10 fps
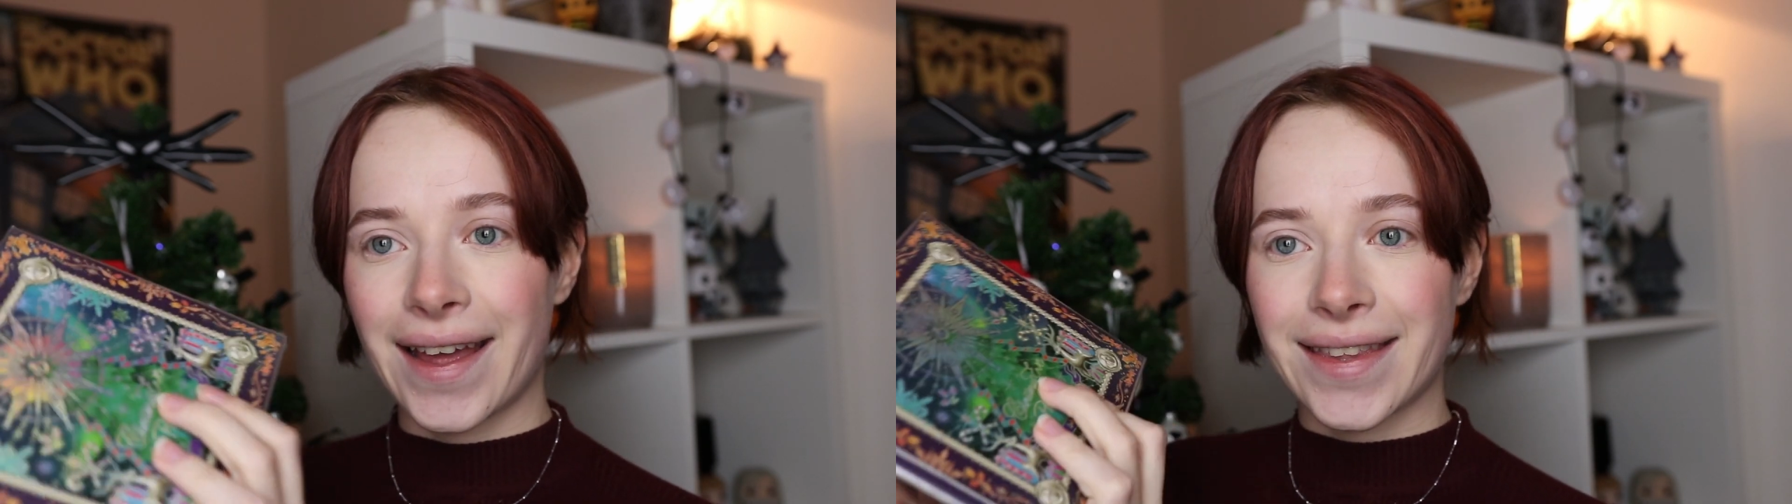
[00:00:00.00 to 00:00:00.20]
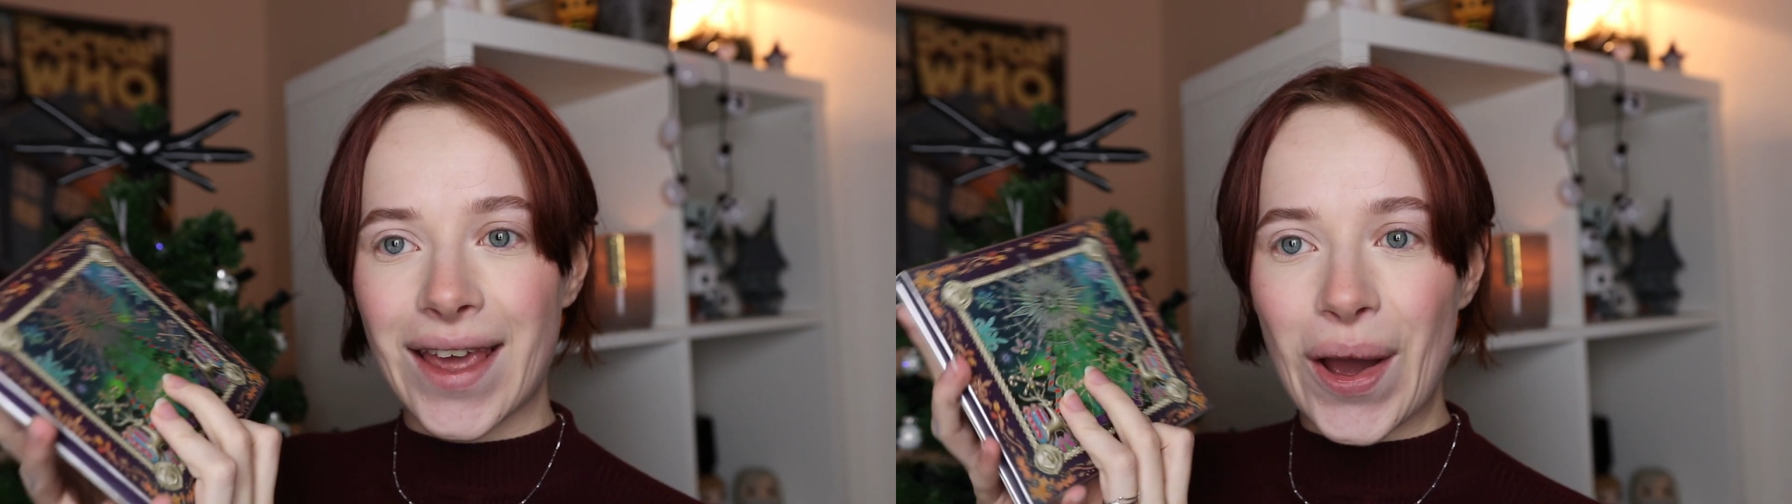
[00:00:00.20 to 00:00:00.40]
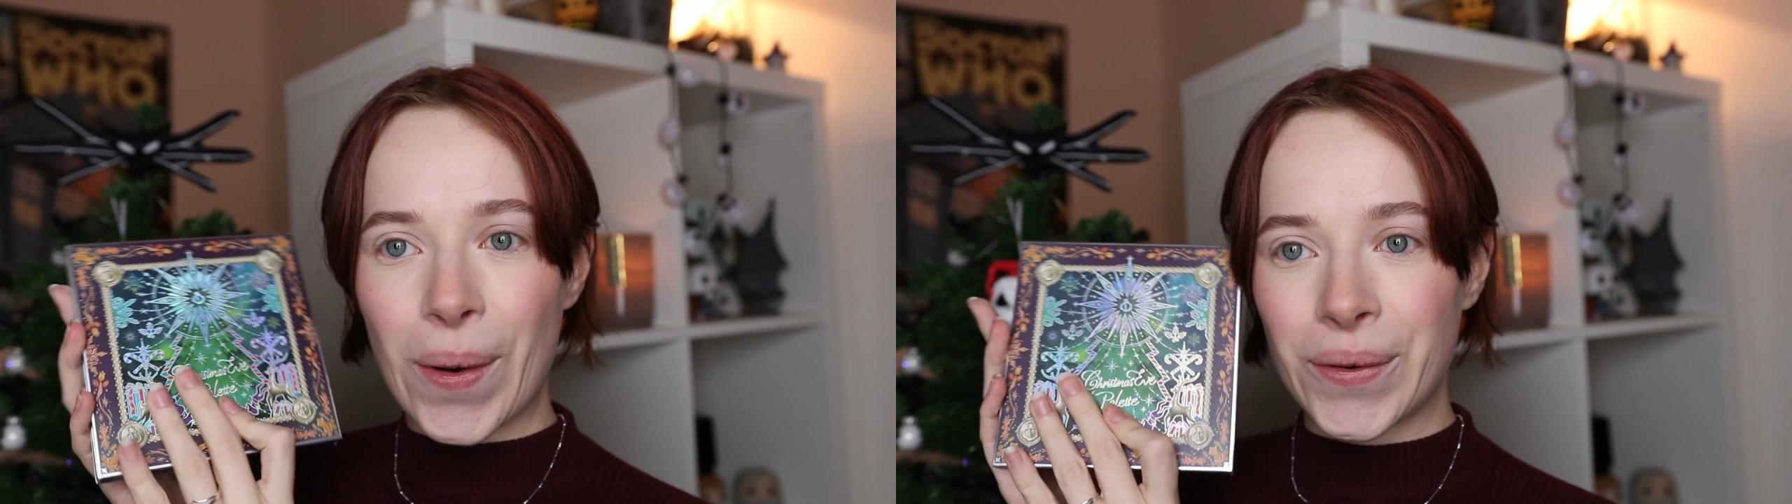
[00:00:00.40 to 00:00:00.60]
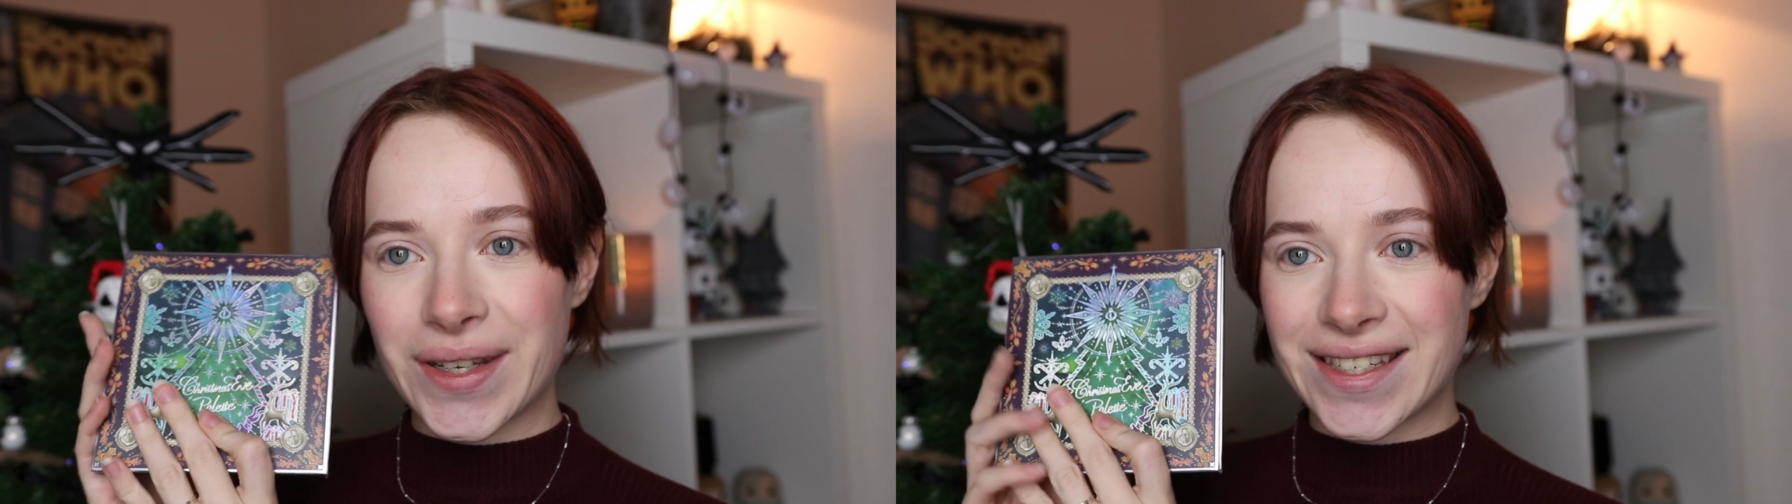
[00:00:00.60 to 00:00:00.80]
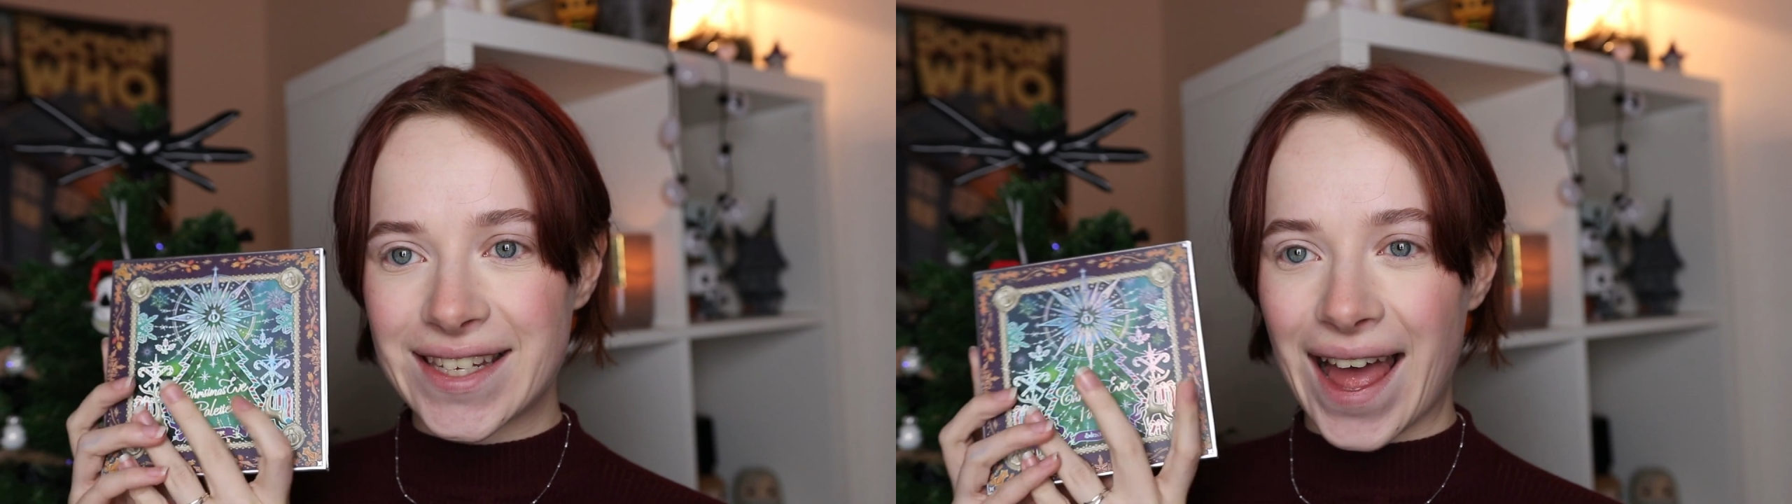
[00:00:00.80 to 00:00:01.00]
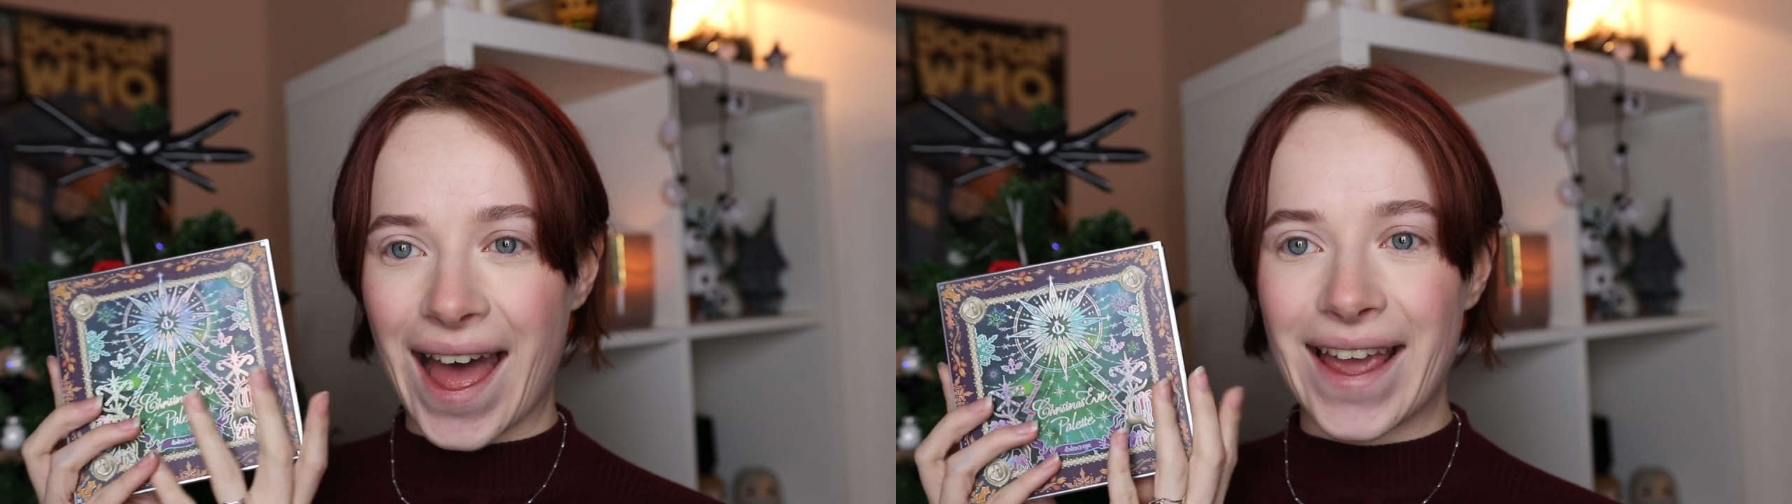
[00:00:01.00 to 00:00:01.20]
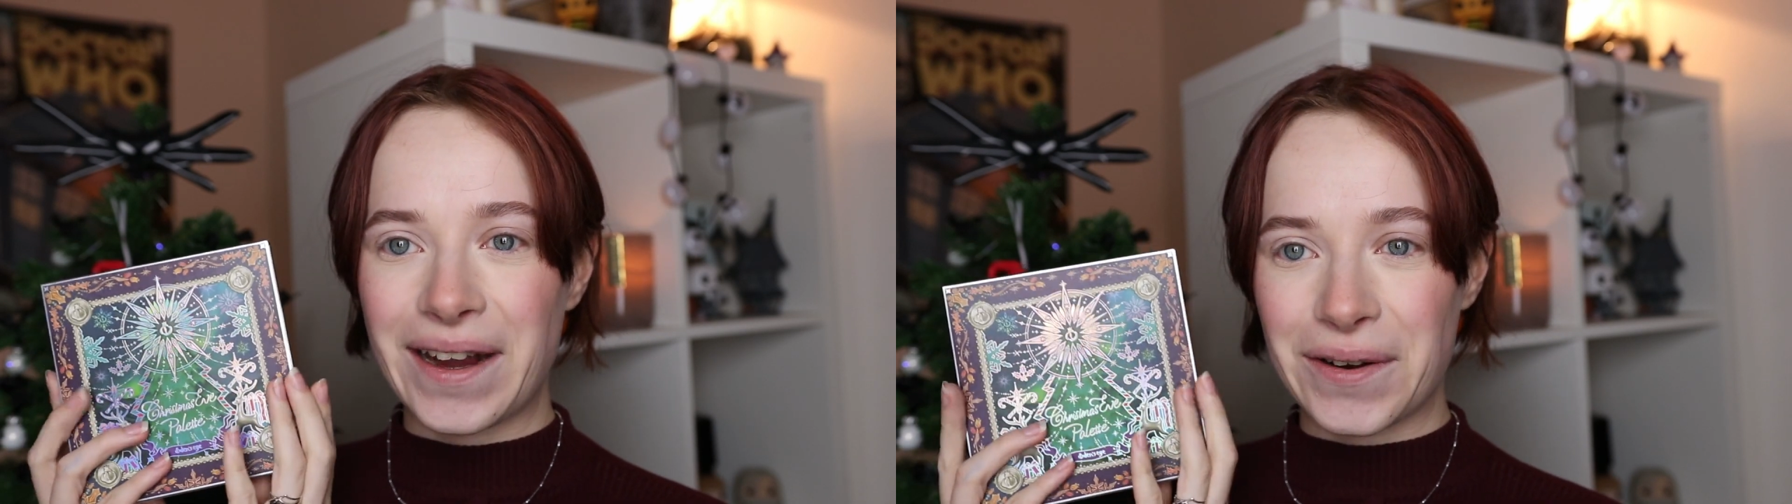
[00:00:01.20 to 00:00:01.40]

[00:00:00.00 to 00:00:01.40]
the Oden's Eye